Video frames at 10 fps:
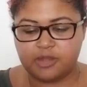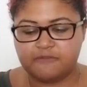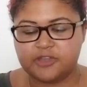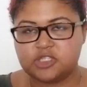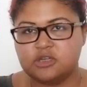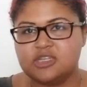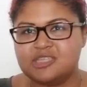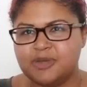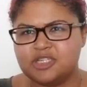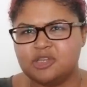beneficial,
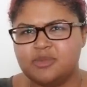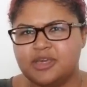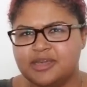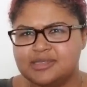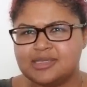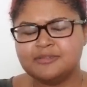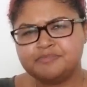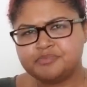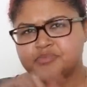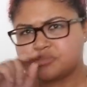especially because
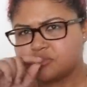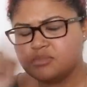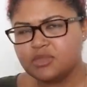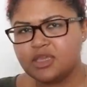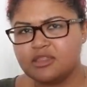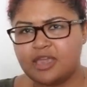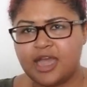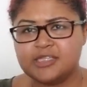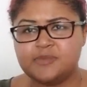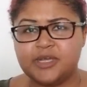the
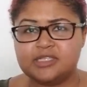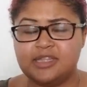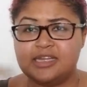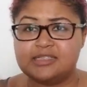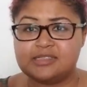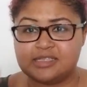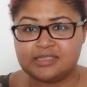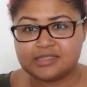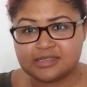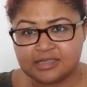aspect that
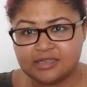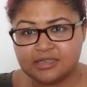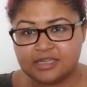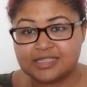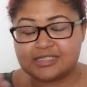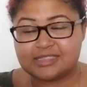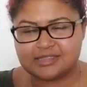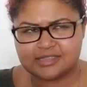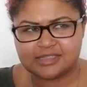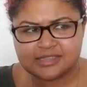assists,
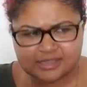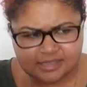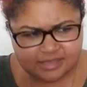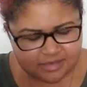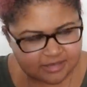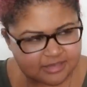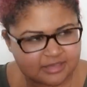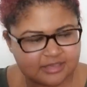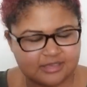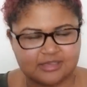assists
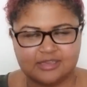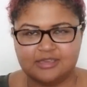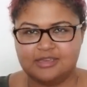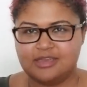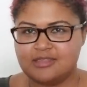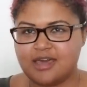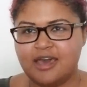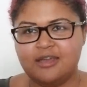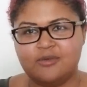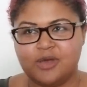in
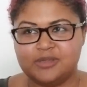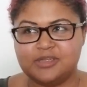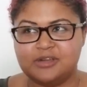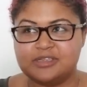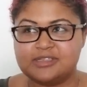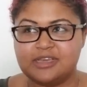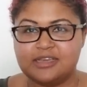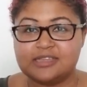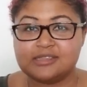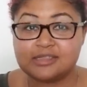that, why was it hard to say?
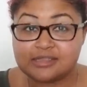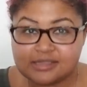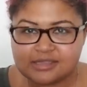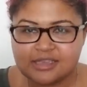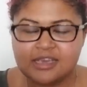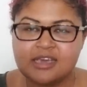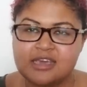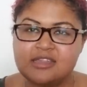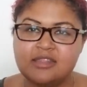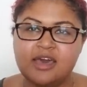Assists
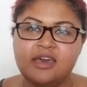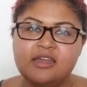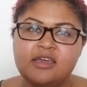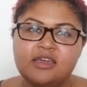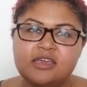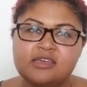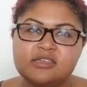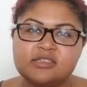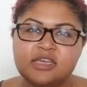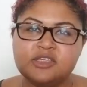in that
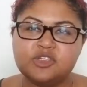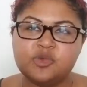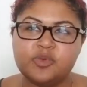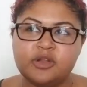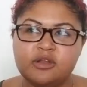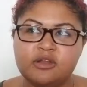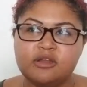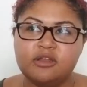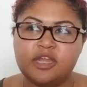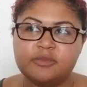is a
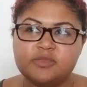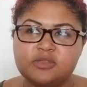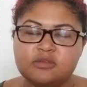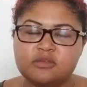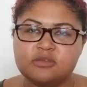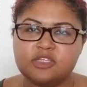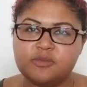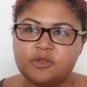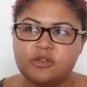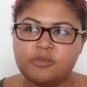Jupiter, Nept,
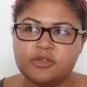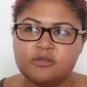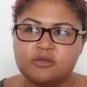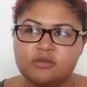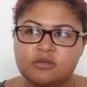Jupiter, Neptune?